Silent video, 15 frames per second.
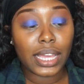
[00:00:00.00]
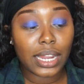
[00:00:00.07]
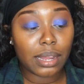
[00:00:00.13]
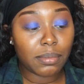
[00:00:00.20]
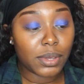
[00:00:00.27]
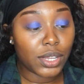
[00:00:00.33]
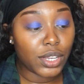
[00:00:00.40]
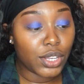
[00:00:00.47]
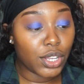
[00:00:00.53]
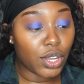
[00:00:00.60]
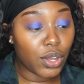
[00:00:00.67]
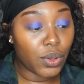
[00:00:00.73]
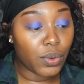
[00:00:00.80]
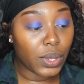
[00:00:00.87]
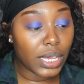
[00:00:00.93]
and I'm gonna
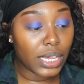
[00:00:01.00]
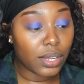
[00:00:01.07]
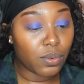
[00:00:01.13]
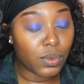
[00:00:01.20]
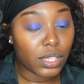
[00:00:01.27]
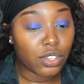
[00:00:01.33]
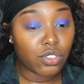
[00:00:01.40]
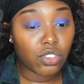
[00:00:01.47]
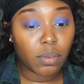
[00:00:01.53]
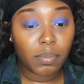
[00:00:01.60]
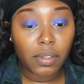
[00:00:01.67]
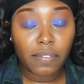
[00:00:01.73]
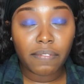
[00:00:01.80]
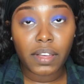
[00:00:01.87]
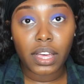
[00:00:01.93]
go in with
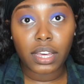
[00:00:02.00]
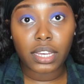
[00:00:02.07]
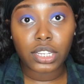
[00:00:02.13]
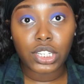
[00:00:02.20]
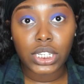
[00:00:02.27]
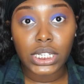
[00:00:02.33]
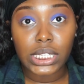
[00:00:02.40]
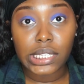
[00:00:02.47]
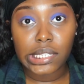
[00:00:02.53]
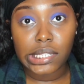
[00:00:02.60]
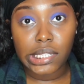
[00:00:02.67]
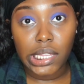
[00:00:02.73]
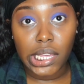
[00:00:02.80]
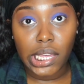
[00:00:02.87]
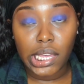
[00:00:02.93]
Triple Fudge and
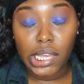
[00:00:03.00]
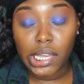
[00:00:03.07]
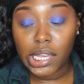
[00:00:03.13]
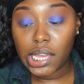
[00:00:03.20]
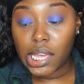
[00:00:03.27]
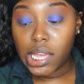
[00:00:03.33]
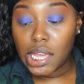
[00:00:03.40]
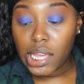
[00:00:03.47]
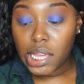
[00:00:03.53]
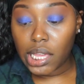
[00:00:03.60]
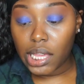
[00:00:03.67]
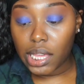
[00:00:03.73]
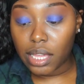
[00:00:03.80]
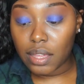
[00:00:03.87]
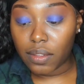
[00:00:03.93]
see
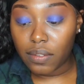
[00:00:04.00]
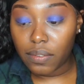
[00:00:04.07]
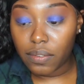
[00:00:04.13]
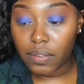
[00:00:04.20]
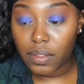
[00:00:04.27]
if